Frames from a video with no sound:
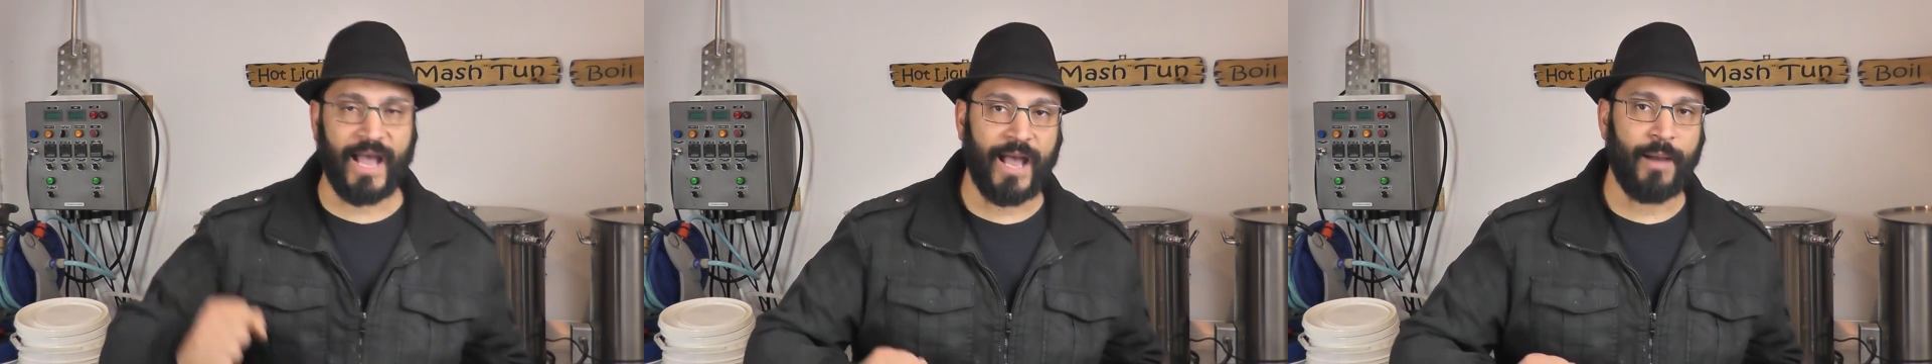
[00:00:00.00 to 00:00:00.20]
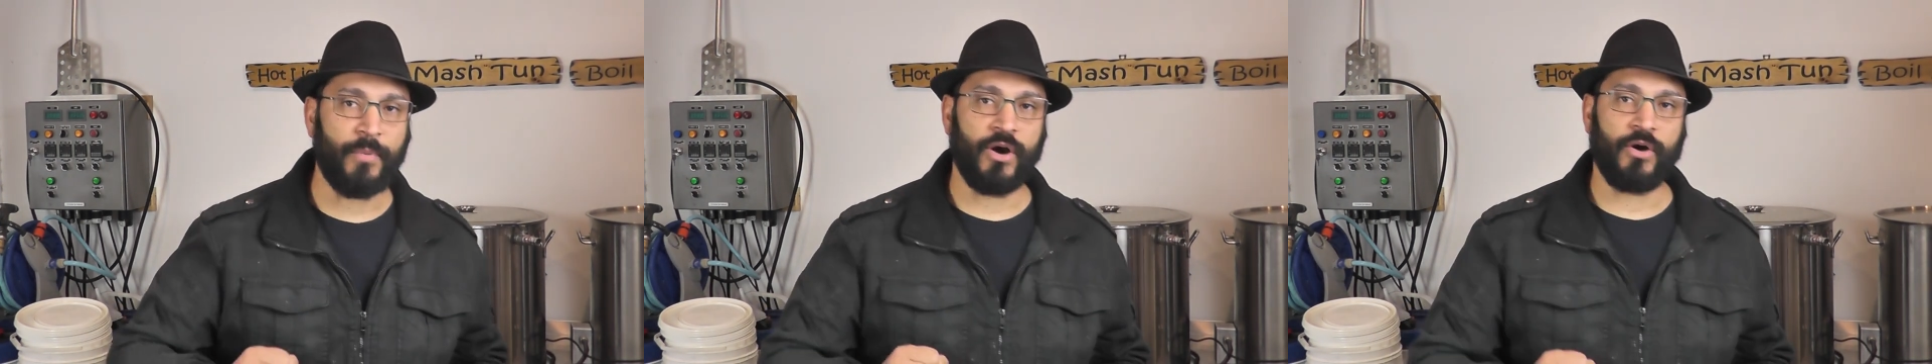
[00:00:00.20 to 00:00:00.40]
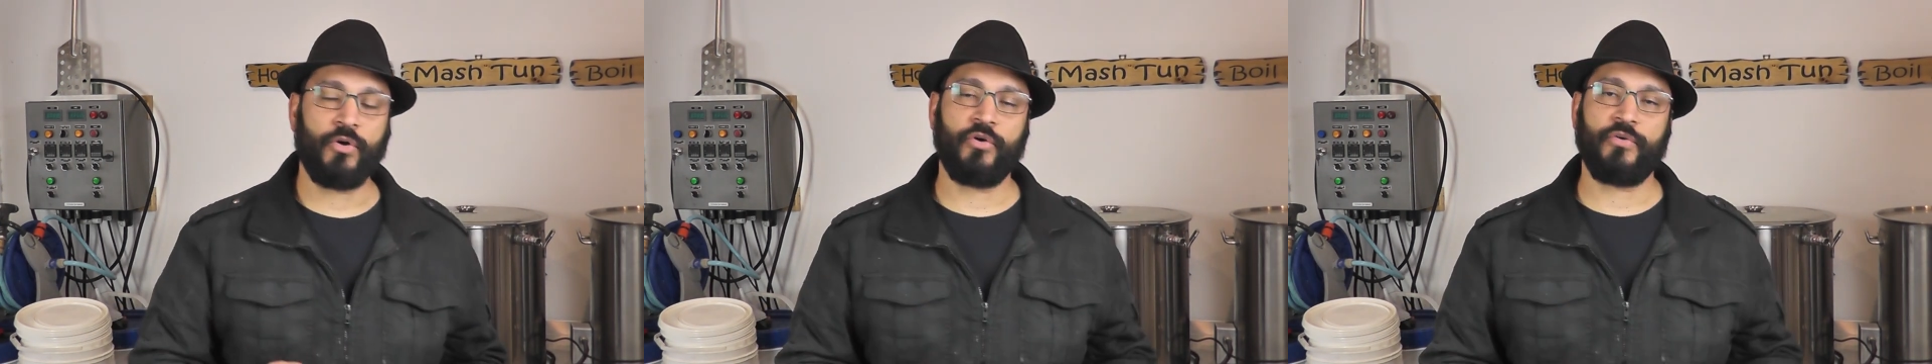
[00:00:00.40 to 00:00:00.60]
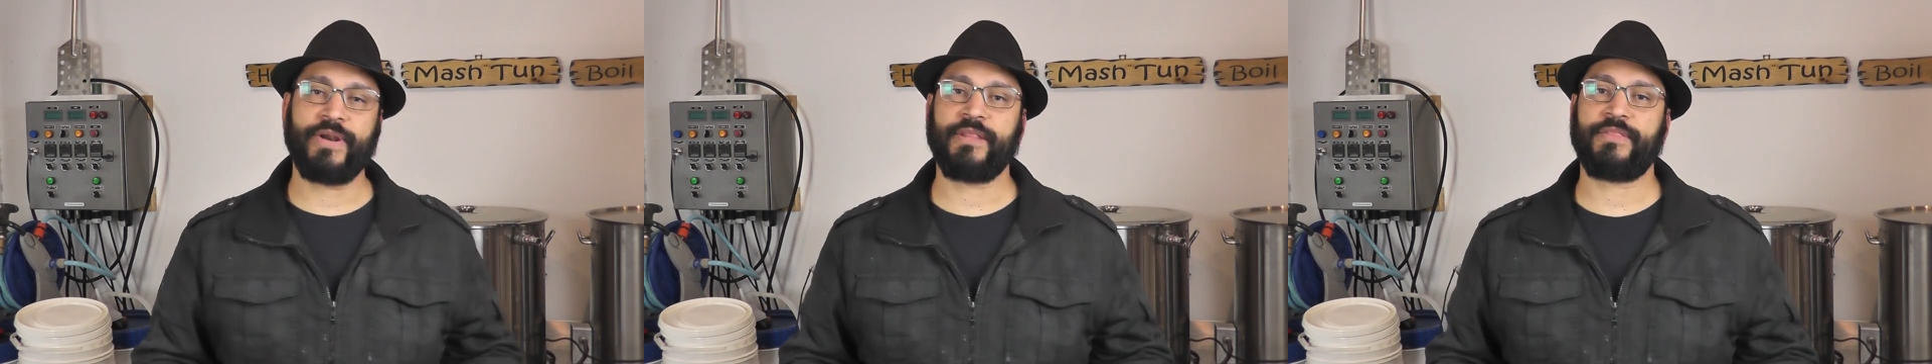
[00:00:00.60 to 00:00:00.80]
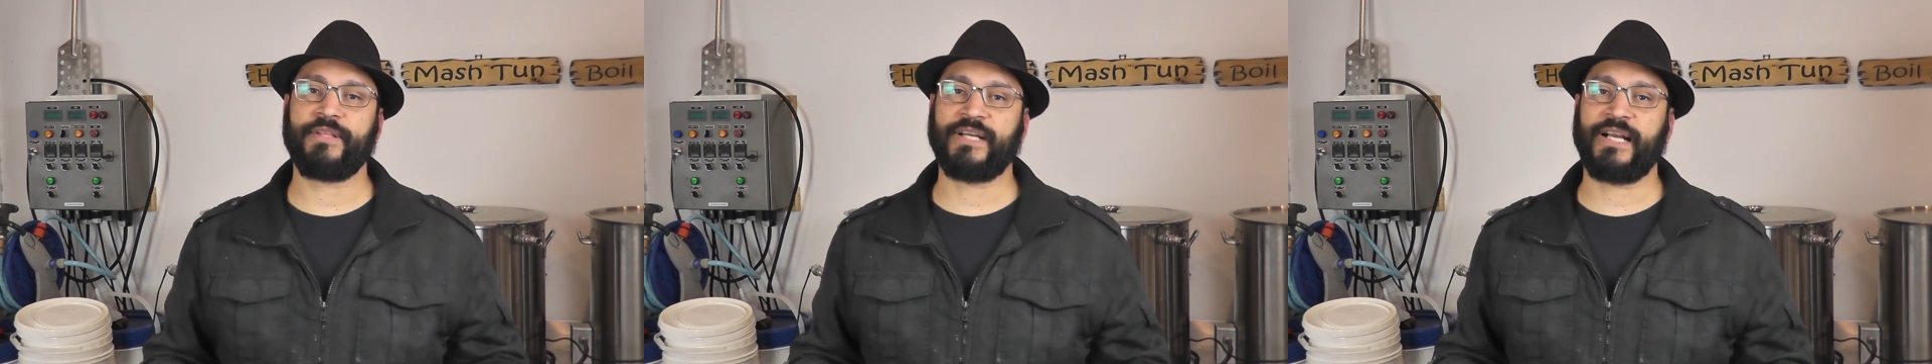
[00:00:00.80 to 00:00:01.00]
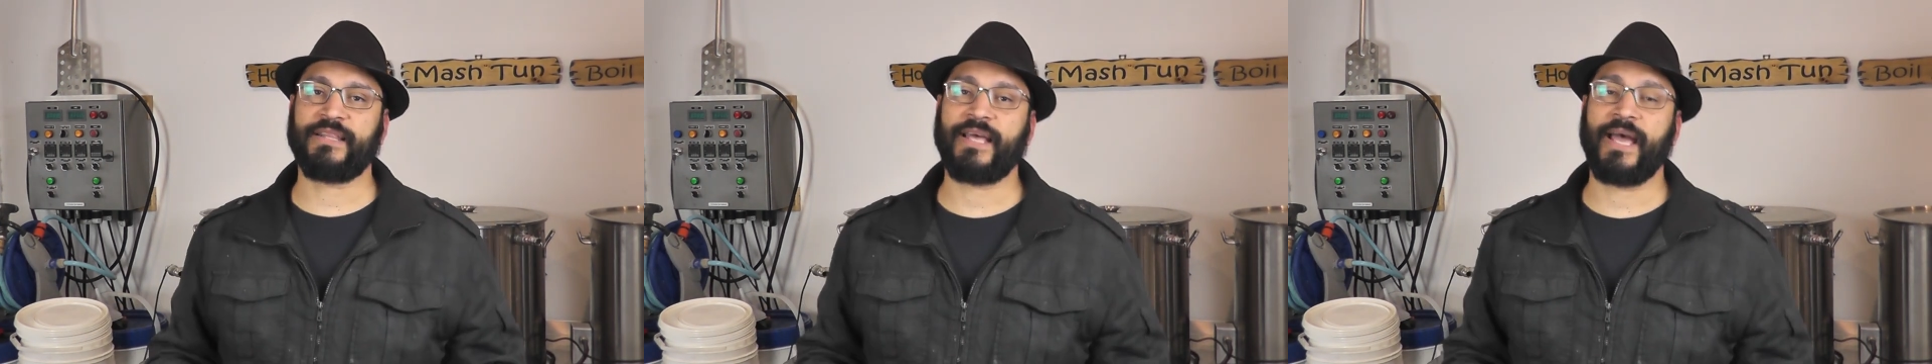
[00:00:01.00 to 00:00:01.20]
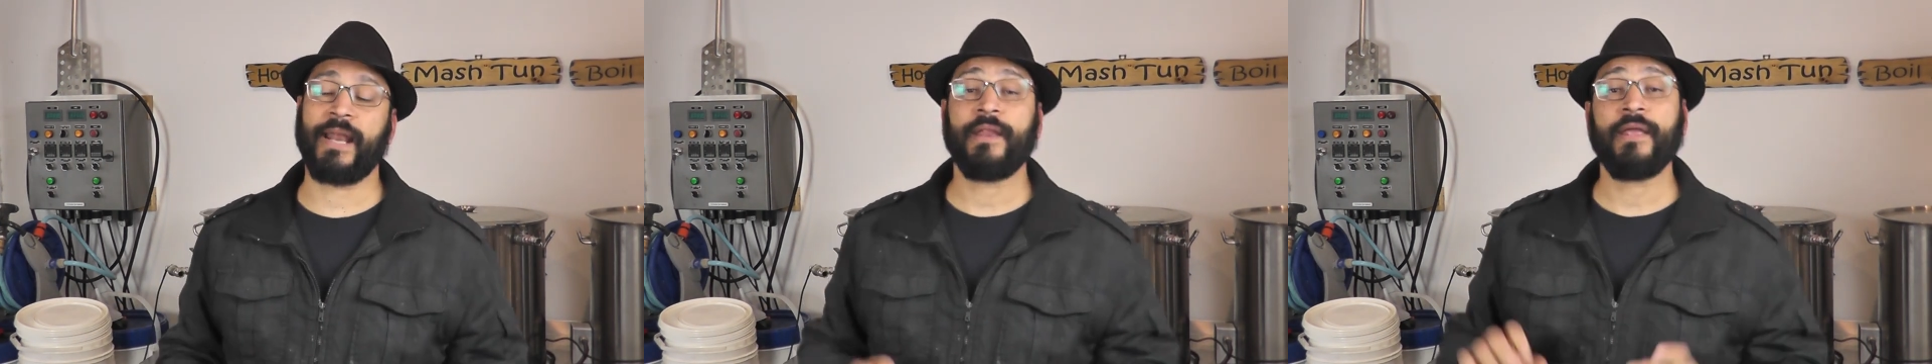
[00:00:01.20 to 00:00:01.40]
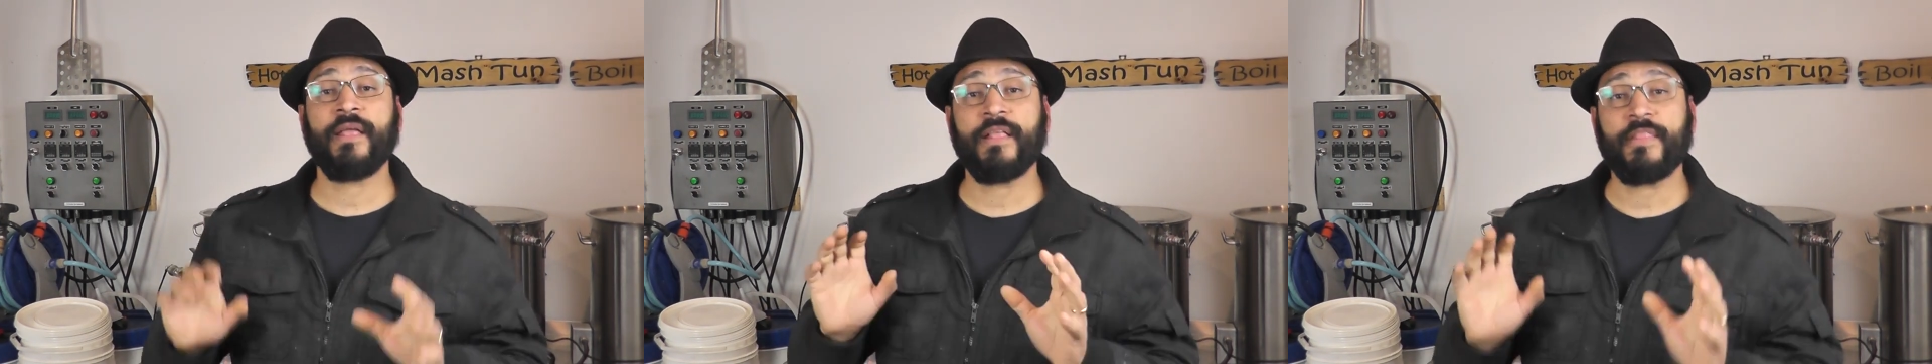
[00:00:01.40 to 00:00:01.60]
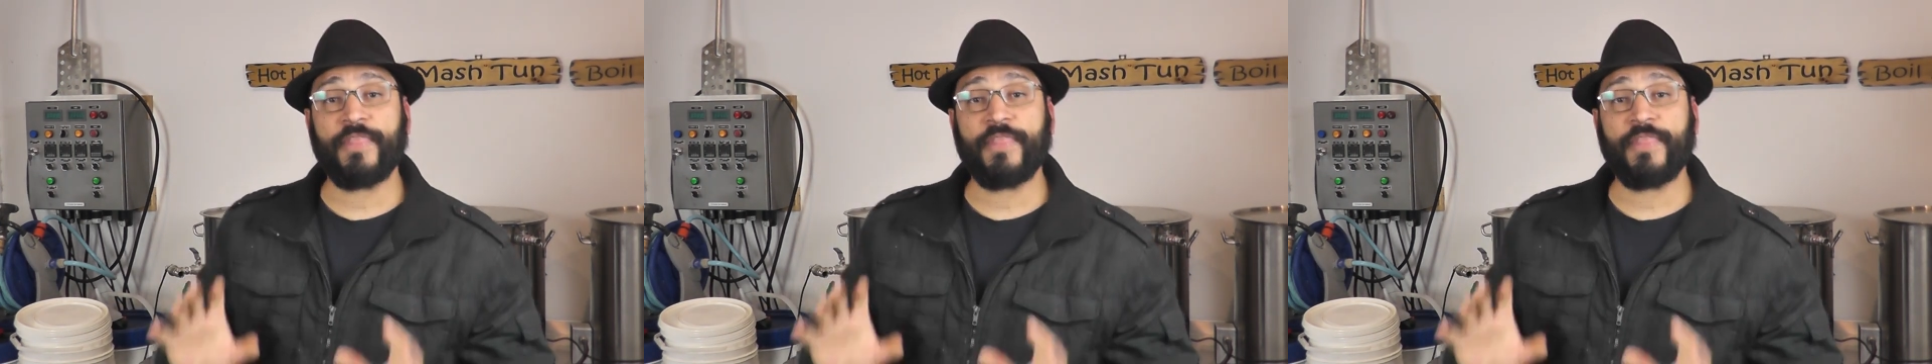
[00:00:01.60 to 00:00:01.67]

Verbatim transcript: armor or anything like that.